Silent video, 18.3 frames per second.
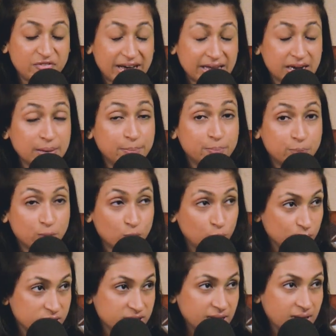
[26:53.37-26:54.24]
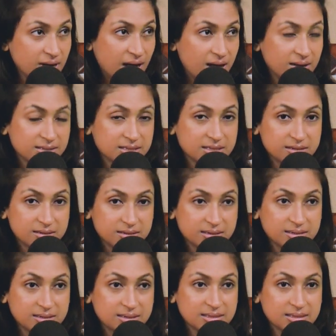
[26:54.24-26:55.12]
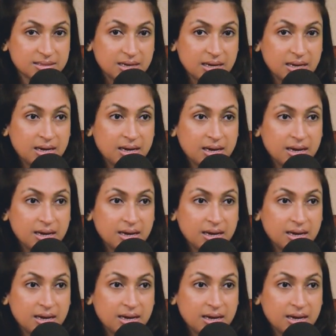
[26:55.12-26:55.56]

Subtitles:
very brutal answer is